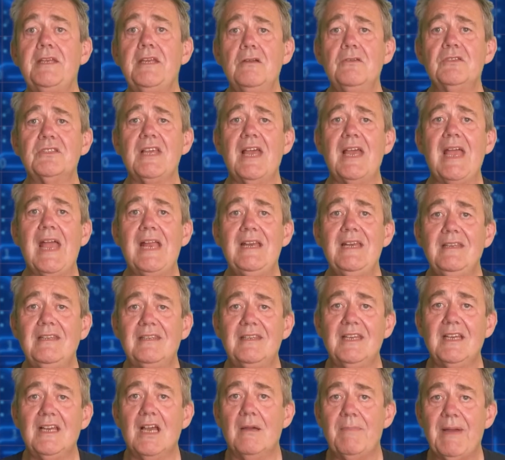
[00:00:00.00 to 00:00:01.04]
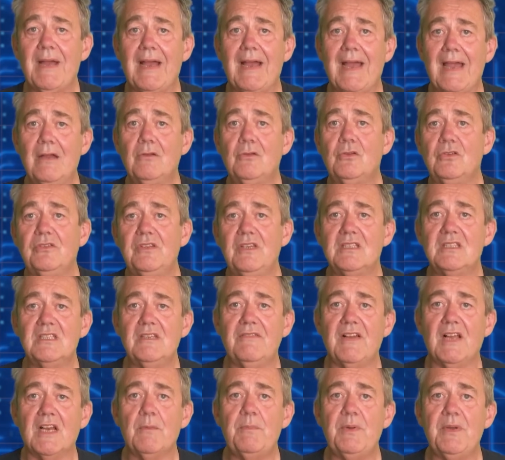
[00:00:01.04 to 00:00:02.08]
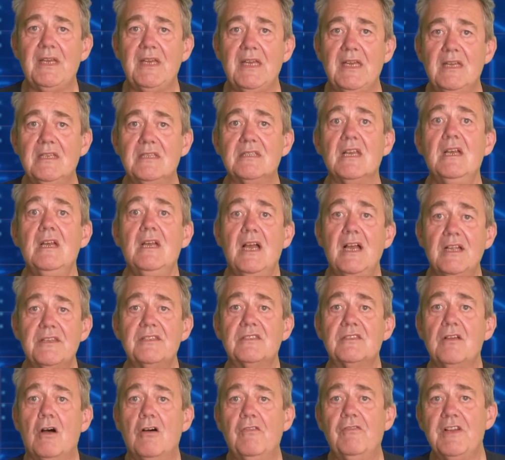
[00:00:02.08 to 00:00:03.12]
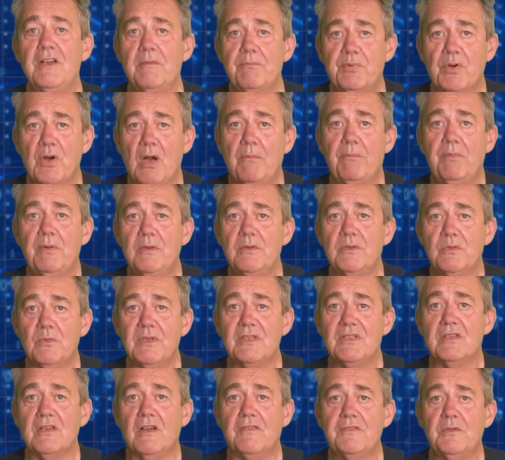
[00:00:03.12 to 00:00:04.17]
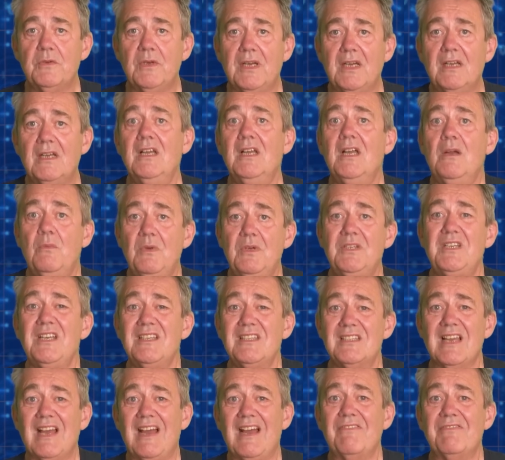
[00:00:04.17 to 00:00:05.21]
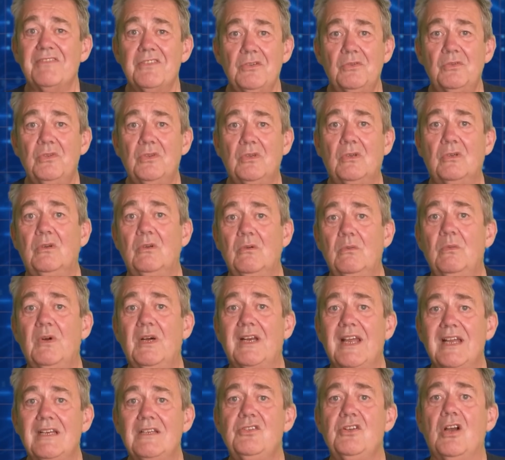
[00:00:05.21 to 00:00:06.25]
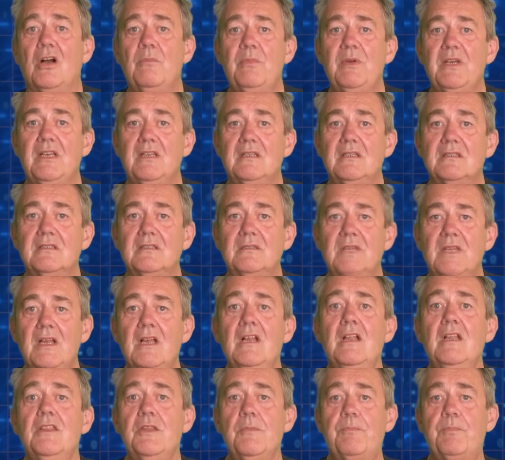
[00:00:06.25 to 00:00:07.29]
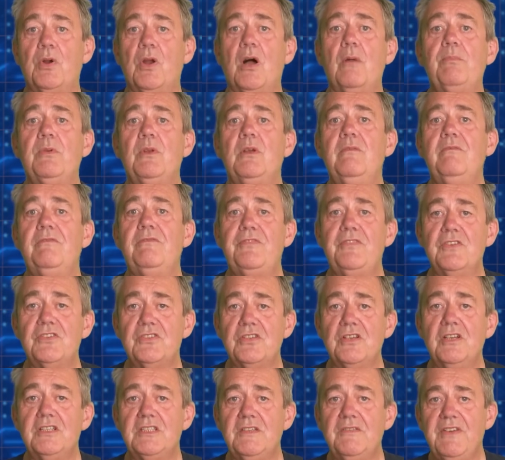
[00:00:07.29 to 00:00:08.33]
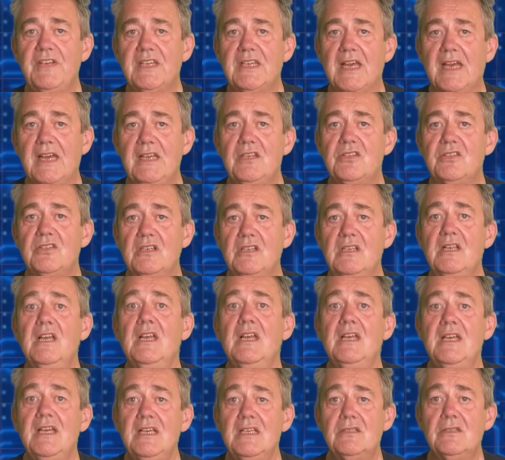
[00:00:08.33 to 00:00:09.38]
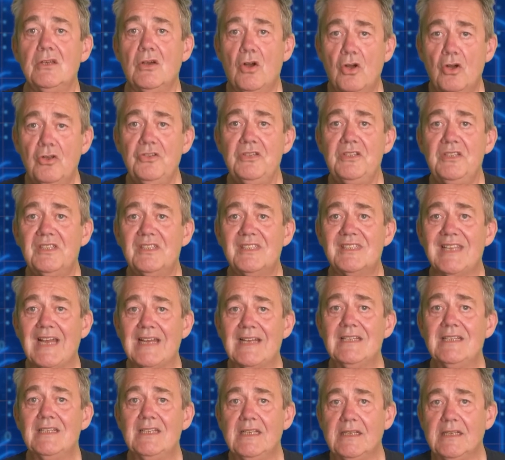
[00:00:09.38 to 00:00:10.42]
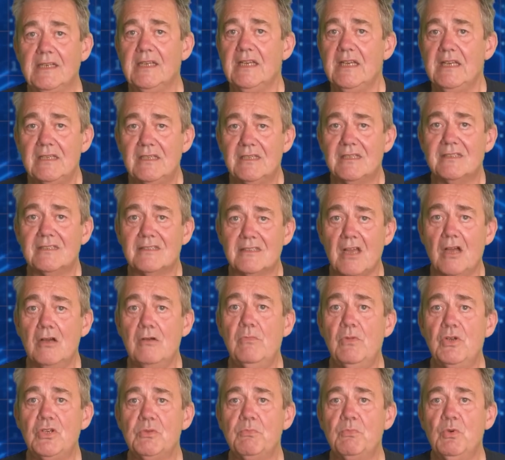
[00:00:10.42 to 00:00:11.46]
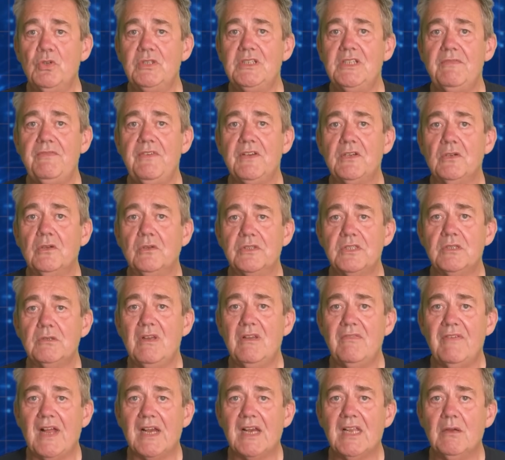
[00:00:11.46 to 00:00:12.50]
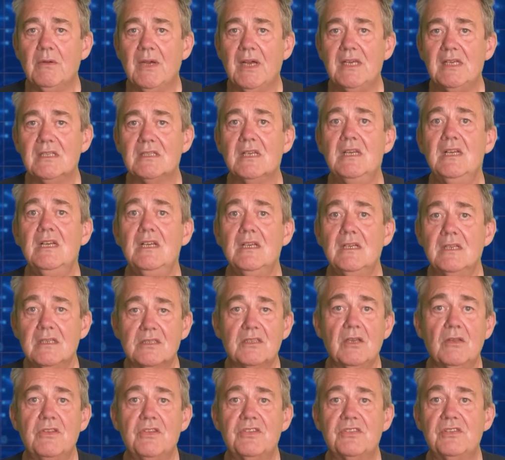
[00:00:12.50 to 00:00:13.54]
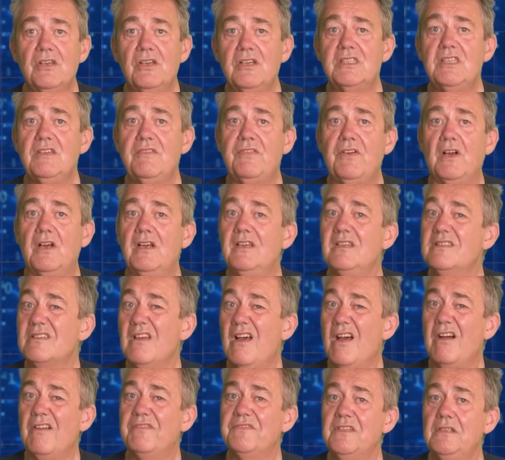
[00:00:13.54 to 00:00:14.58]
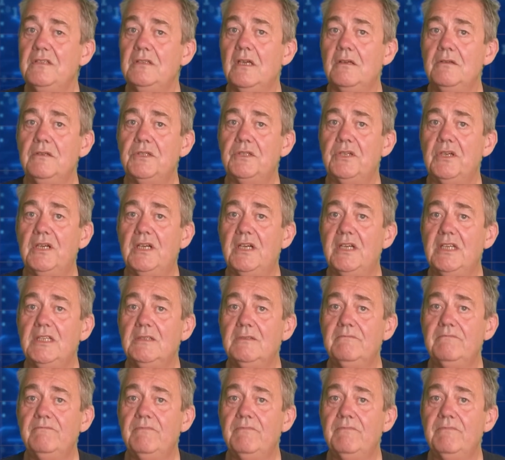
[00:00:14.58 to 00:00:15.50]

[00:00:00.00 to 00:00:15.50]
don't say anything about how good this developer is at solving problems with software, which is, after all, what our job is. The problem for certification is that understanding is so much more difficult to evaluate, so the certifiers often don't try.